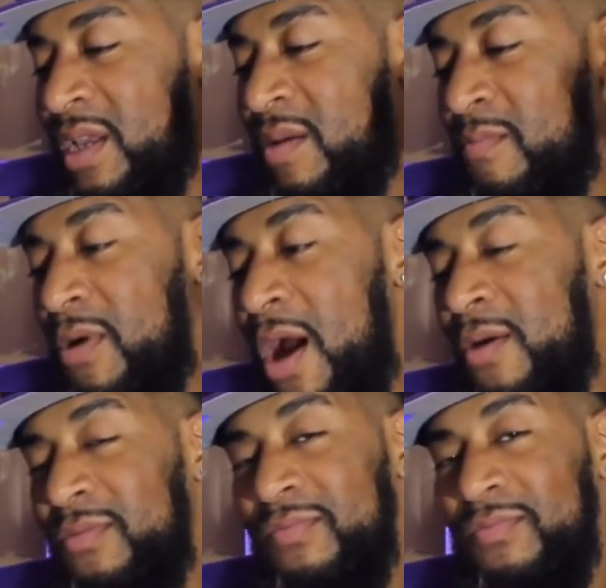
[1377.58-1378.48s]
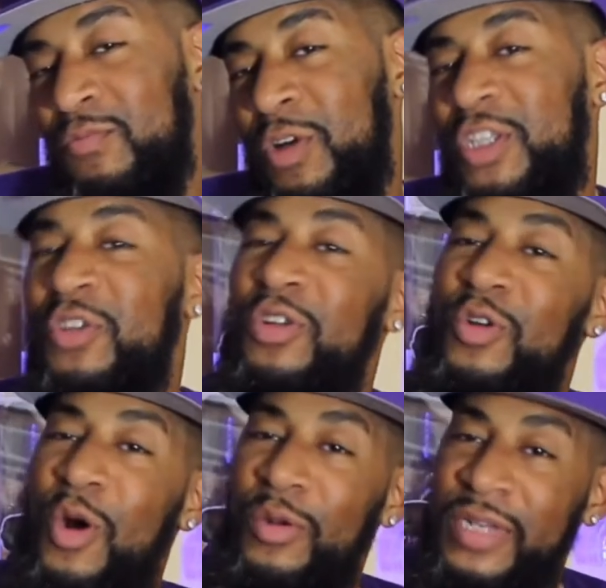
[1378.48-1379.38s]
bro, what you
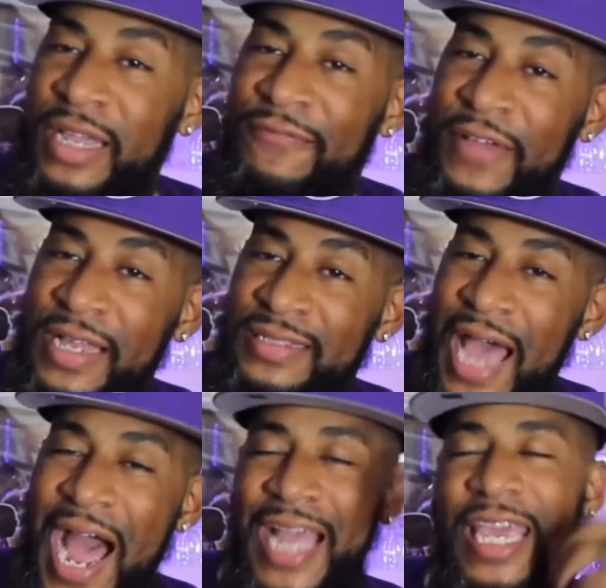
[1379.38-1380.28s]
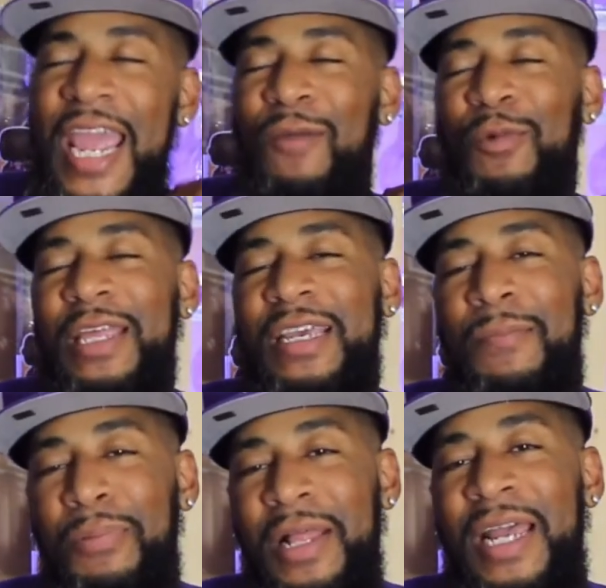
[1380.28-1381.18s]
do on defense, I can't really
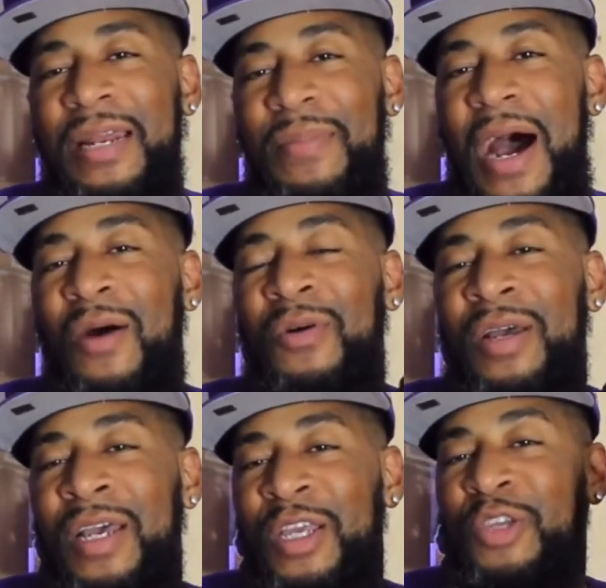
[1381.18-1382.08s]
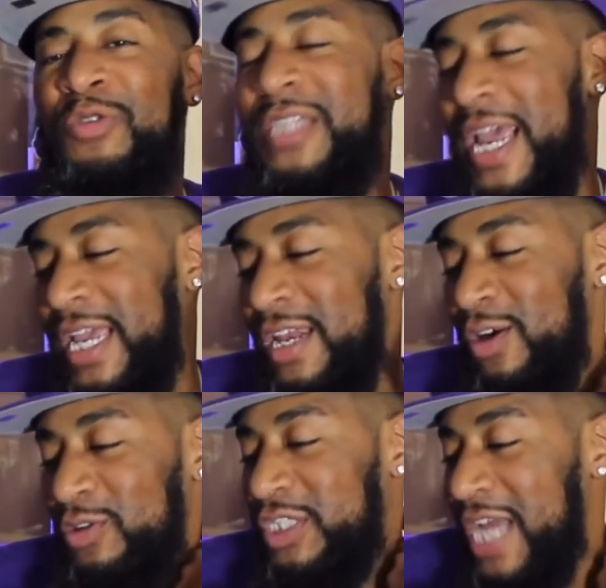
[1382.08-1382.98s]
complain about you taking
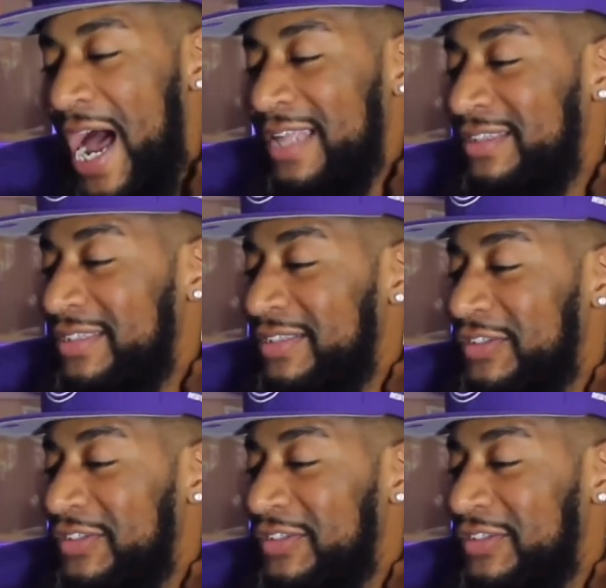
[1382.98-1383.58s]
those shots.